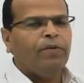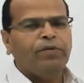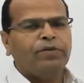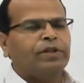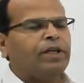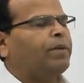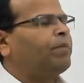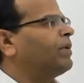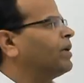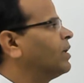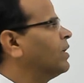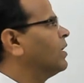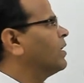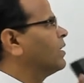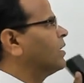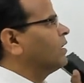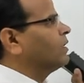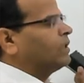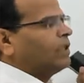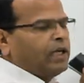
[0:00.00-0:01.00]
of
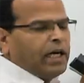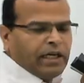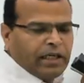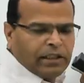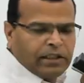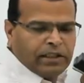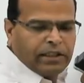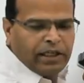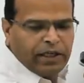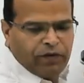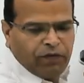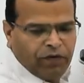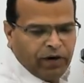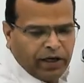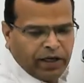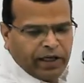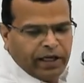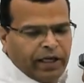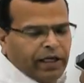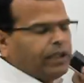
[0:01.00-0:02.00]
semiconductors. Let us take
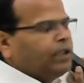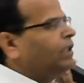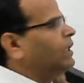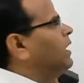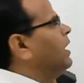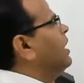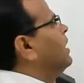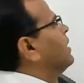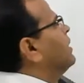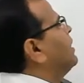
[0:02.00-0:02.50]
one case